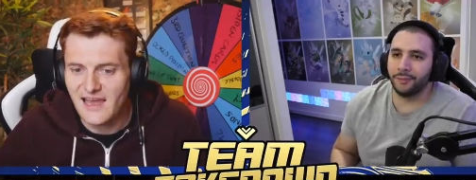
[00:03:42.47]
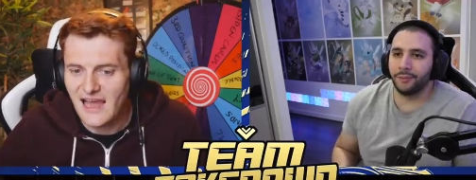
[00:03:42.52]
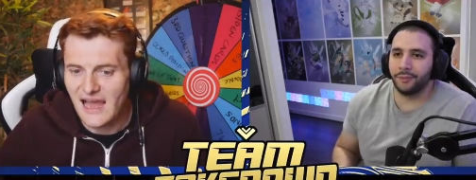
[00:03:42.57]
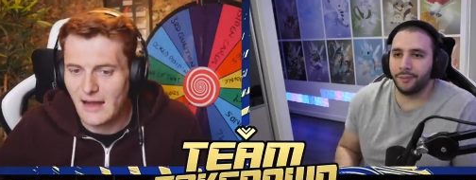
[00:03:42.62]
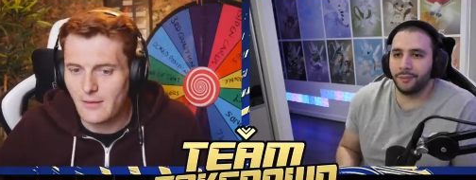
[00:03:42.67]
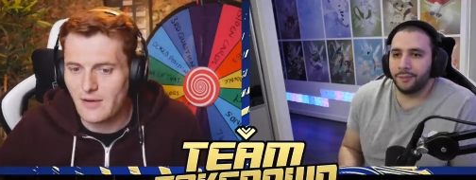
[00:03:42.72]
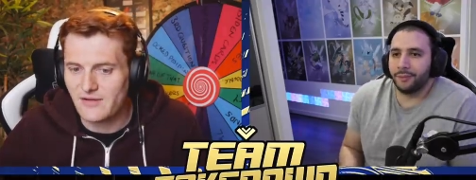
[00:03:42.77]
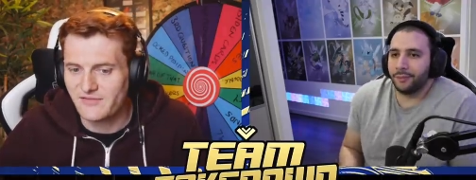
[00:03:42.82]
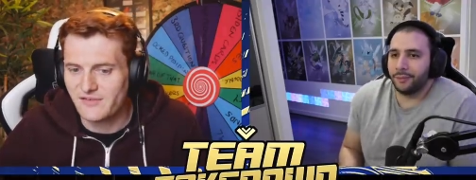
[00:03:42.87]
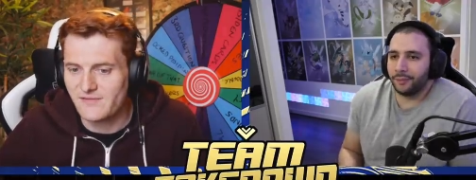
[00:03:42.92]

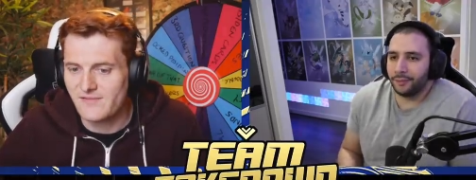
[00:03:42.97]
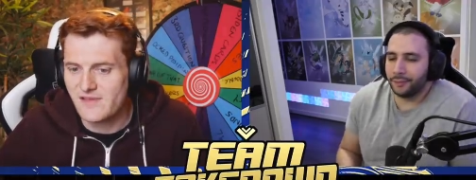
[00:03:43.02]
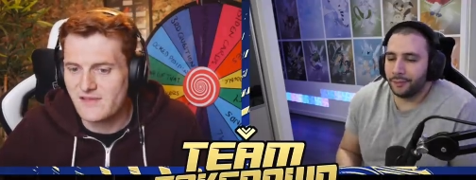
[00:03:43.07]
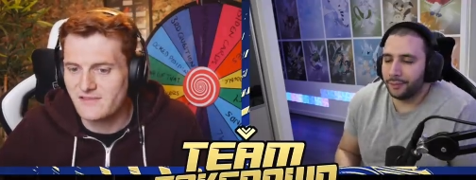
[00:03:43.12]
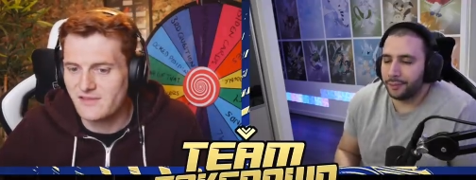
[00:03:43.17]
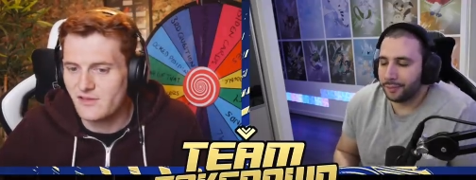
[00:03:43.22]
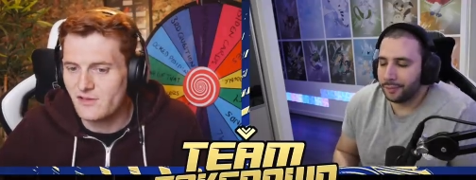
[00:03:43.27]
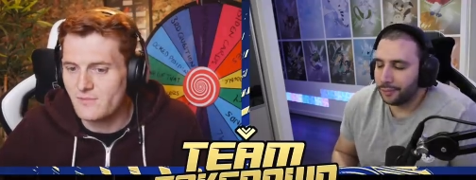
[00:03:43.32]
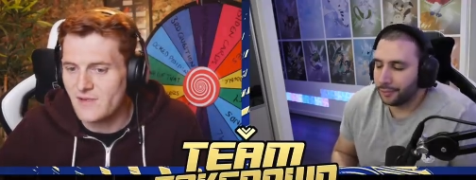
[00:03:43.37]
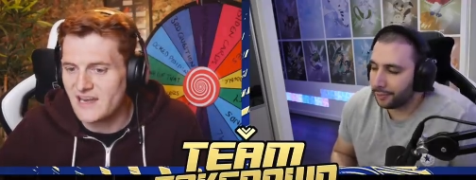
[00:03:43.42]
Speaker 1: However, if you
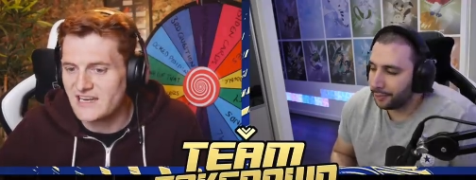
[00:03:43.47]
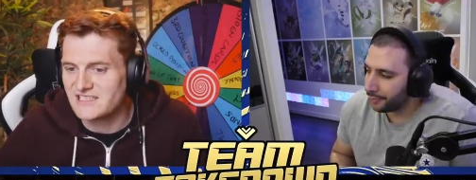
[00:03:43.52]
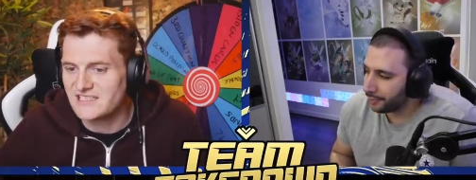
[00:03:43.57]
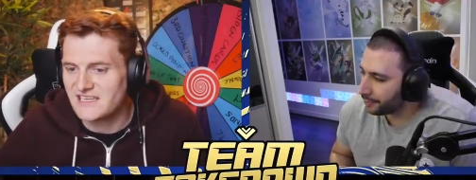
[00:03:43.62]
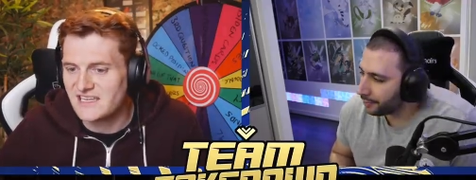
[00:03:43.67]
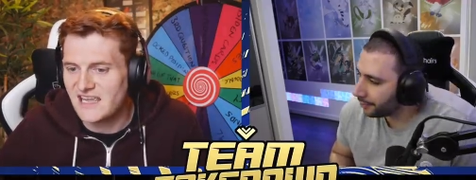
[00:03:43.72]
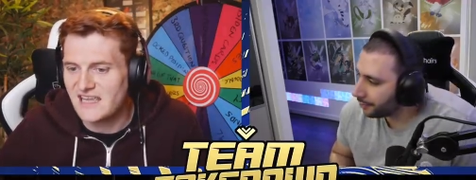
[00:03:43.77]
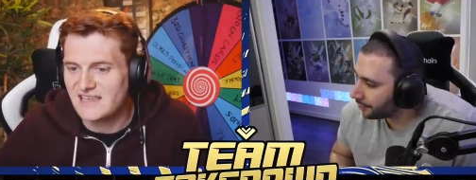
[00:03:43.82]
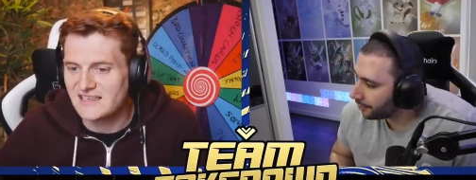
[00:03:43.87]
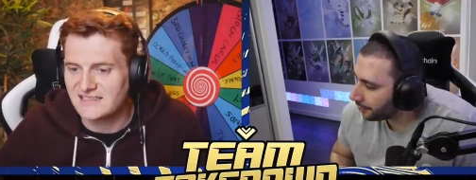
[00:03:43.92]
do manage
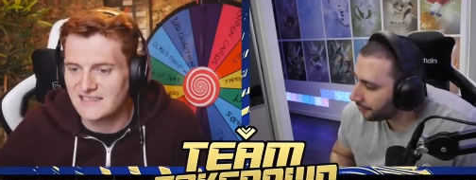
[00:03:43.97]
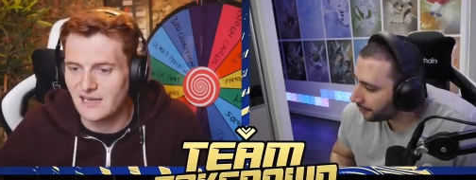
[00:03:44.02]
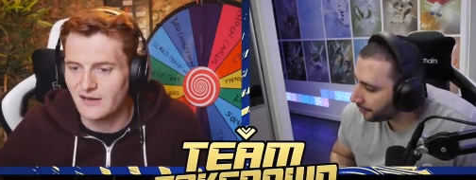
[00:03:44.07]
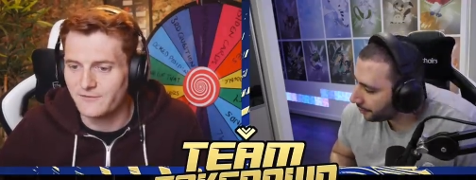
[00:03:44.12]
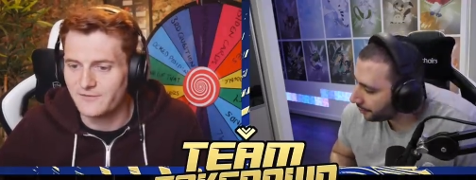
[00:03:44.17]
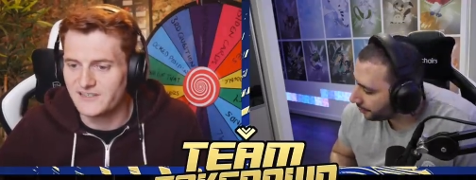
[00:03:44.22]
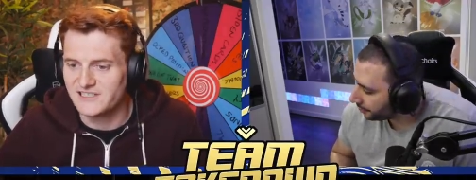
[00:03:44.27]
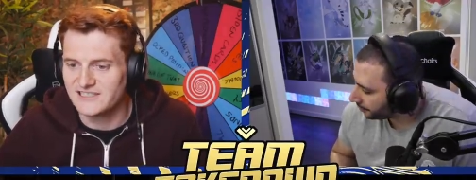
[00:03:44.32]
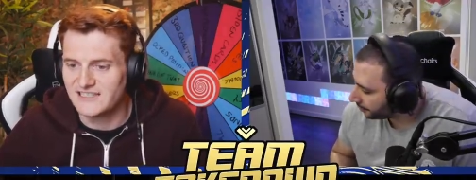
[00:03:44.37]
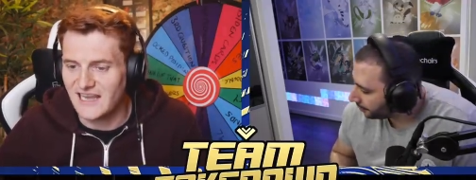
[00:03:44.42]
to get
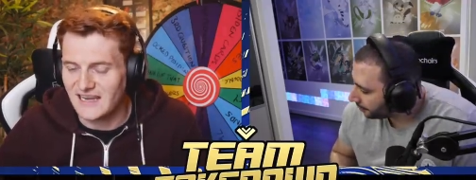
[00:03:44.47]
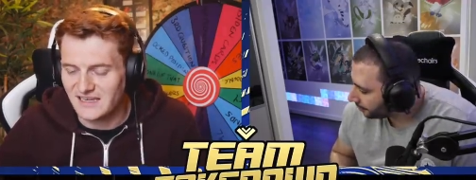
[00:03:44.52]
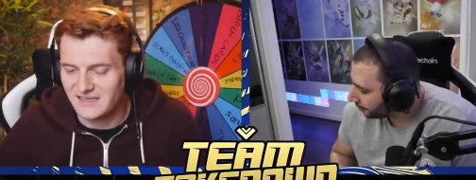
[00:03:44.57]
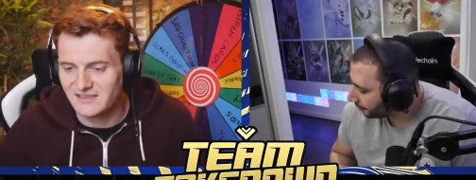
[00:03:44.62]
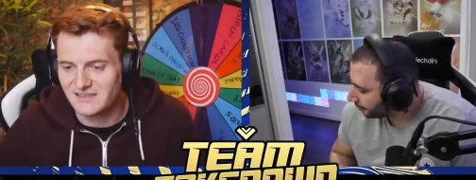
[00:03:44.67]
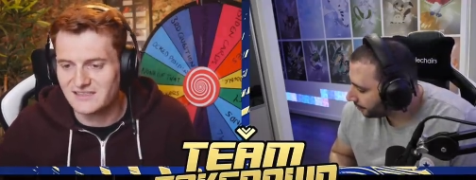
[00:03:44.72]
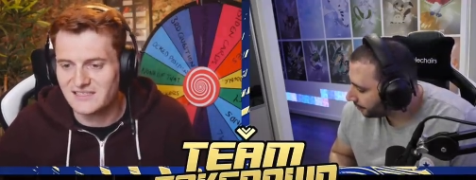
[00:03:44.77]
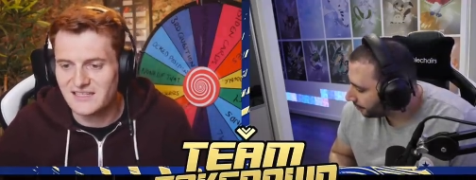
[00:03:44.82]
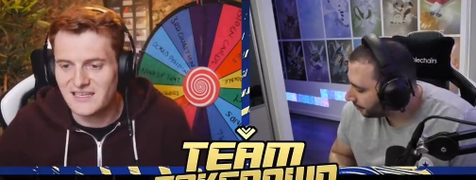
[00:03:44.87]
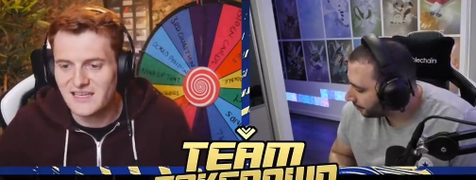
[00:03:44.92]
yourself a second